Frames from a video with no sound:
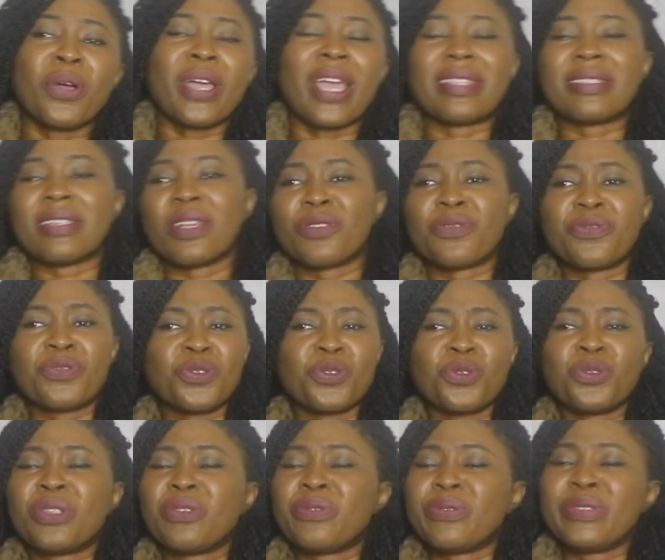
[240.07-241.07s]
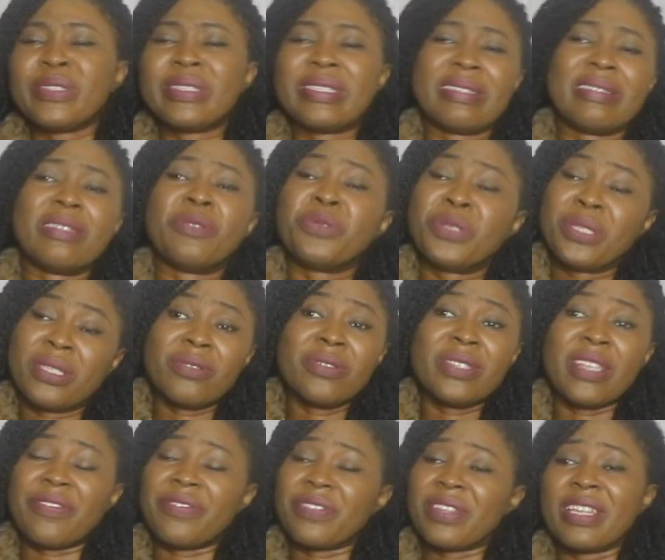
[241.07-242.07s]
gets out of the show, they'll, they'll still
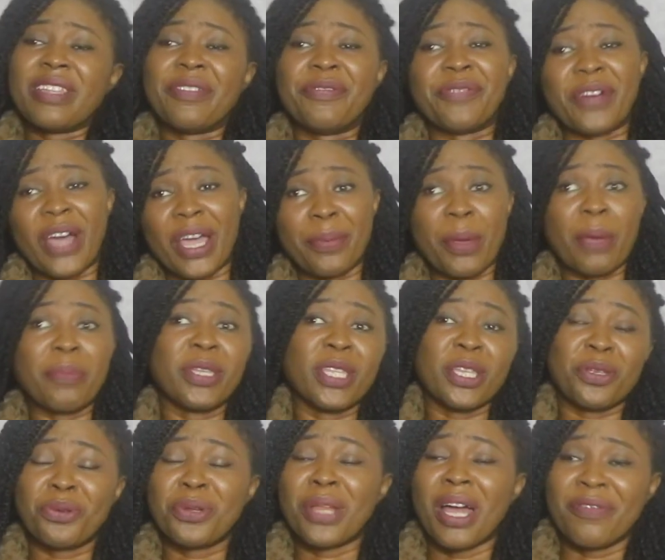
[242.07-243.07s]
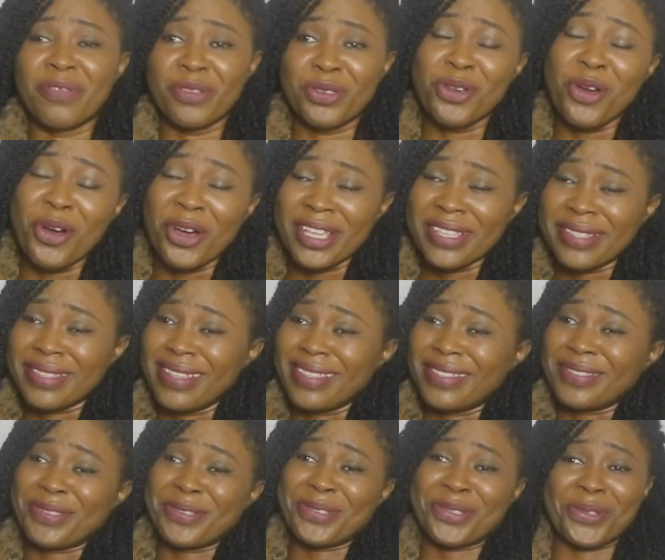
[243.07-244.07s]
definitely vibe. I mean, they don't have a choice.
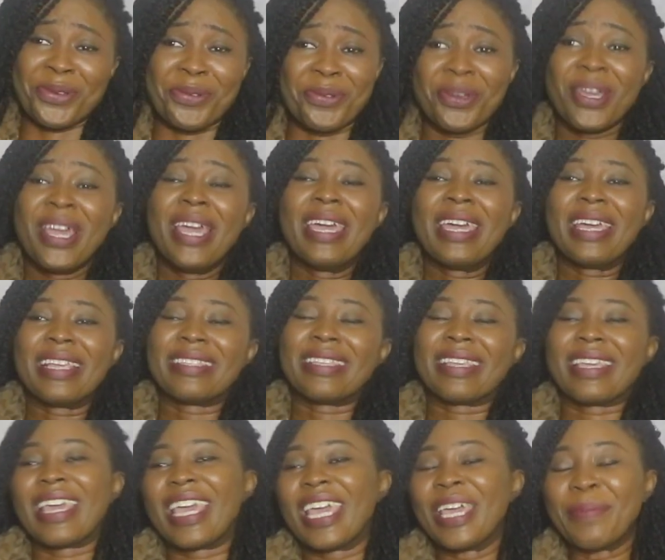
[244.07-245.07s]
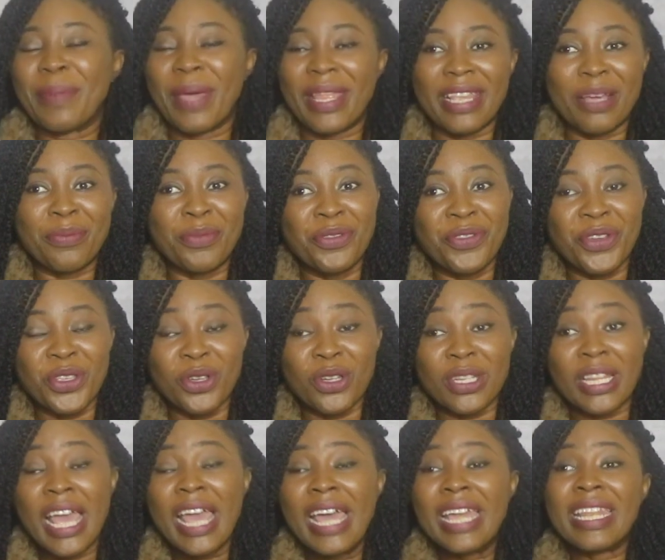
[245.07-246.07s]
It's a show, it's a game, and they're moving
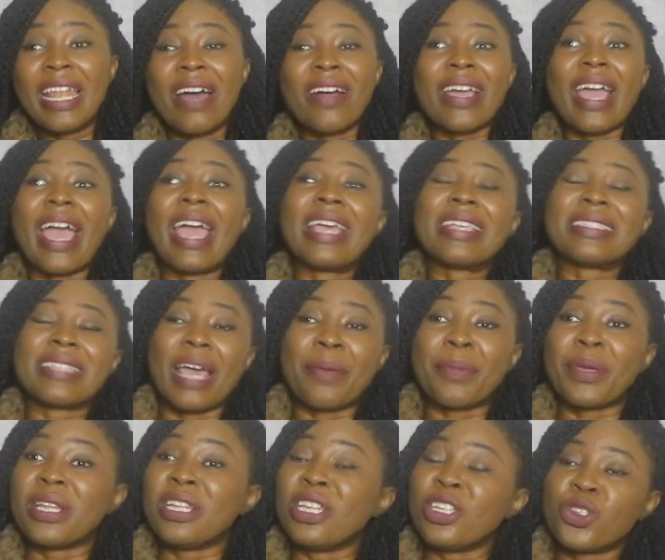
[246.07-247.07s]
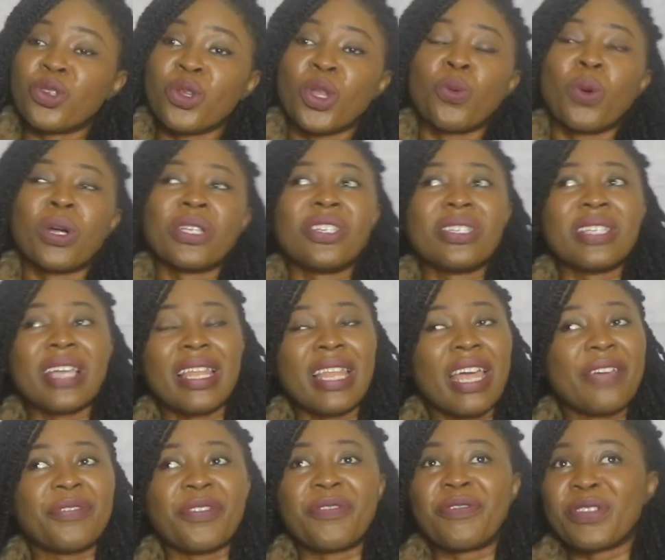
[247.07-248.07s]
on. Now, guys, I mean, literally watching that
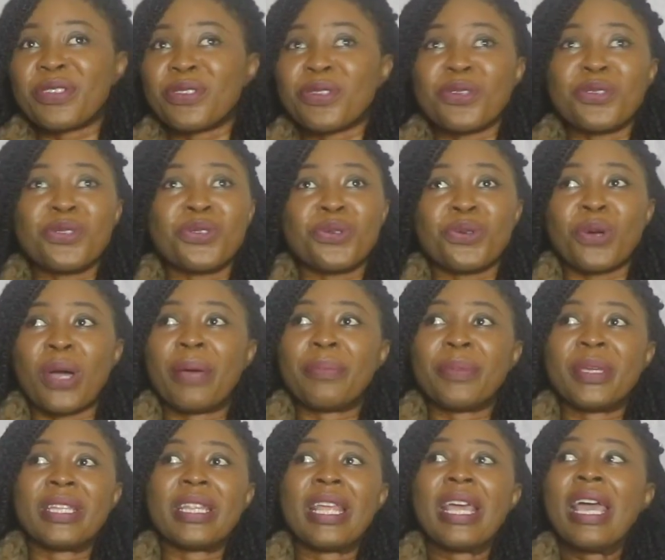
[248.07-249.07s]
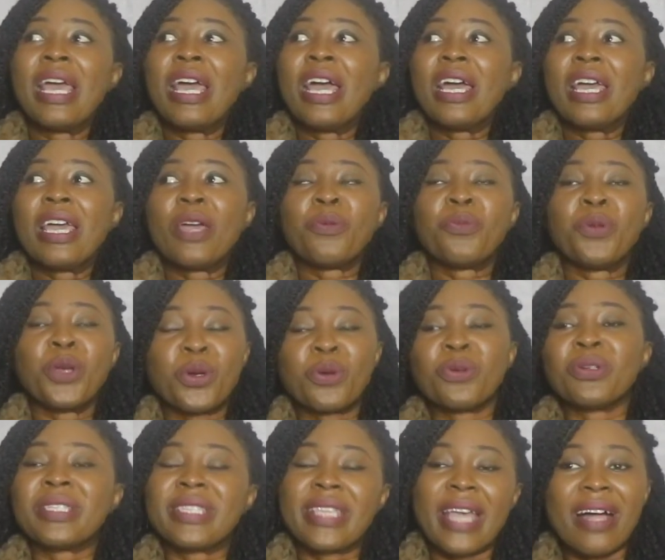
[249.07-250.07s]
live eviction show, I mean, we
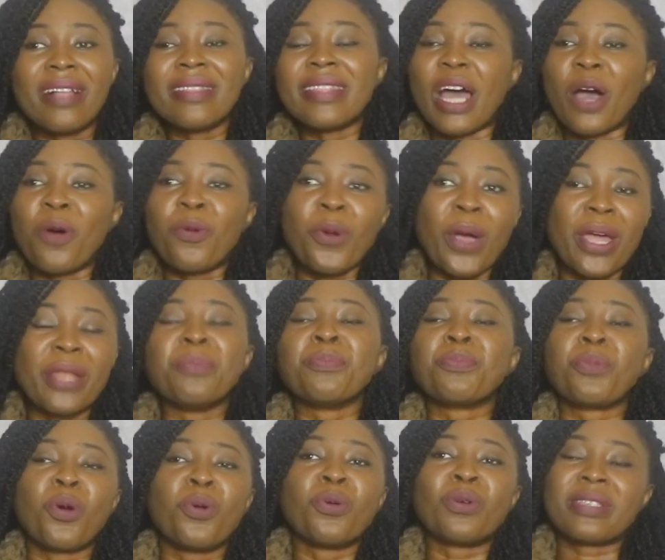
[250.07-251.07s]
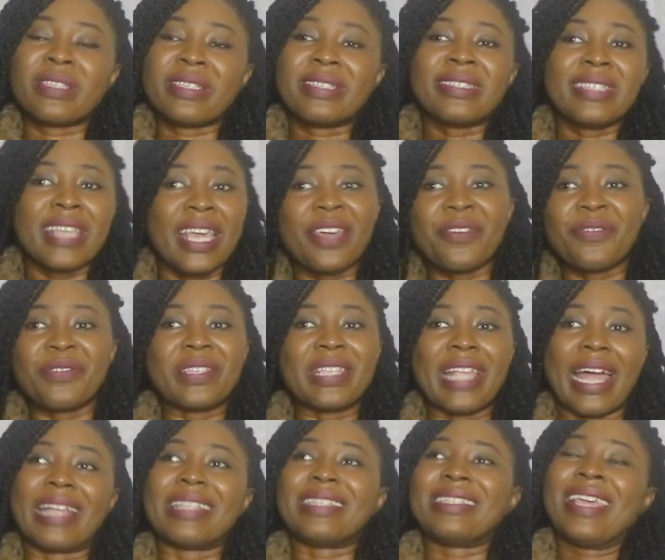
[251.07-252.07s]
could tell that when Mpho was saved,
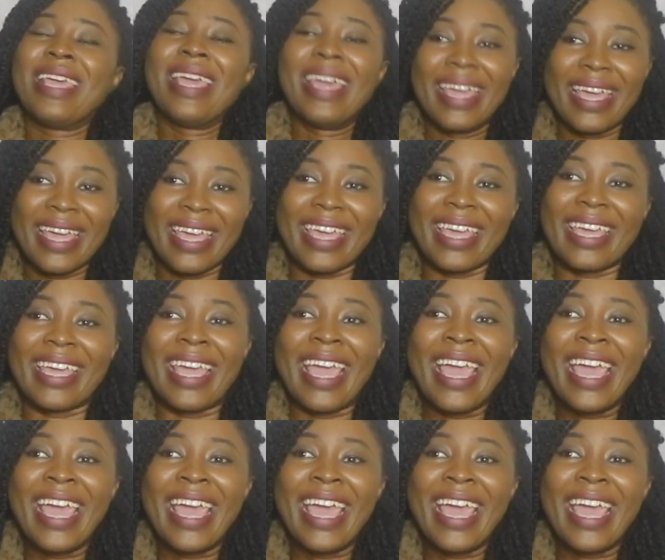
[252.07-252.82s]
that hey,